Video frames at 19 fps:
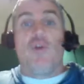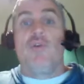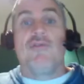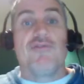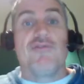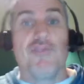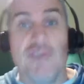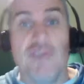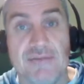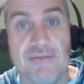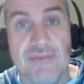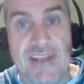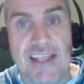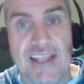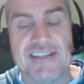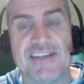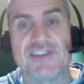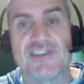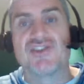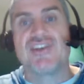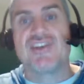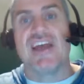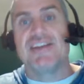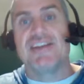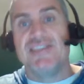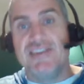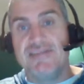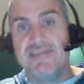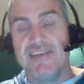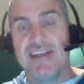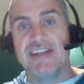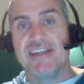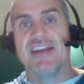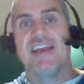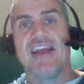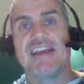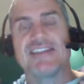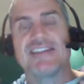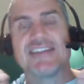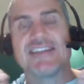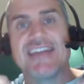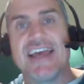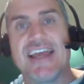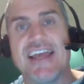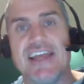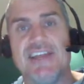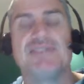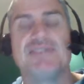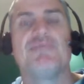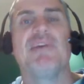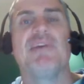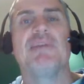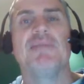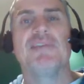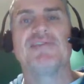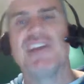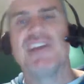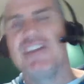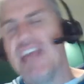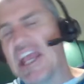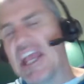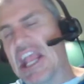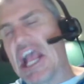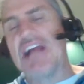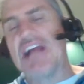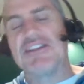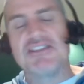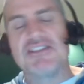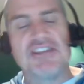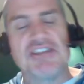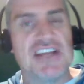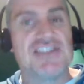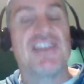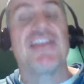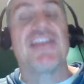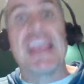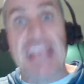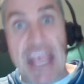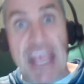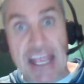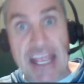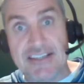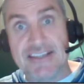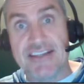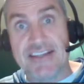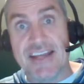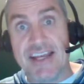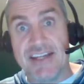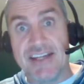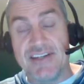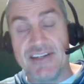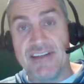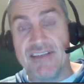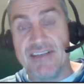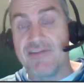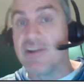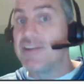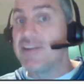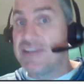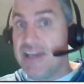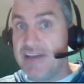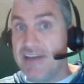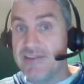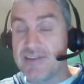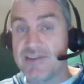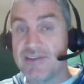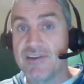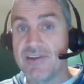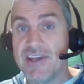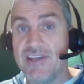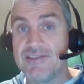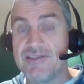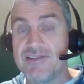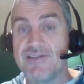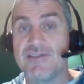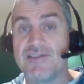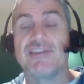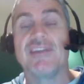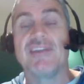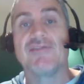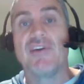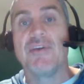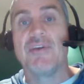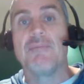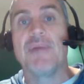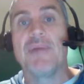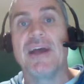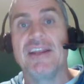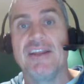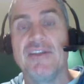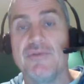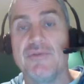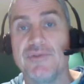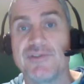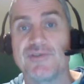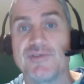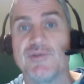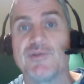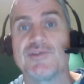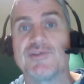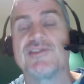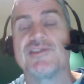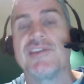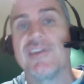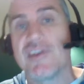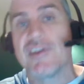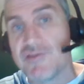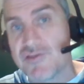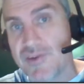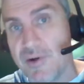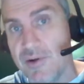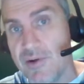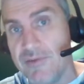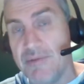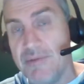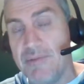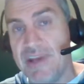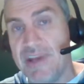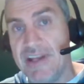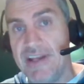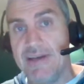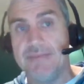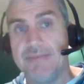fraud. It's a staged event. Staged. People have said they can't stage it. They can stage it. They've got the Tavistock Institute. They've got the money, the resources, and the control of the media.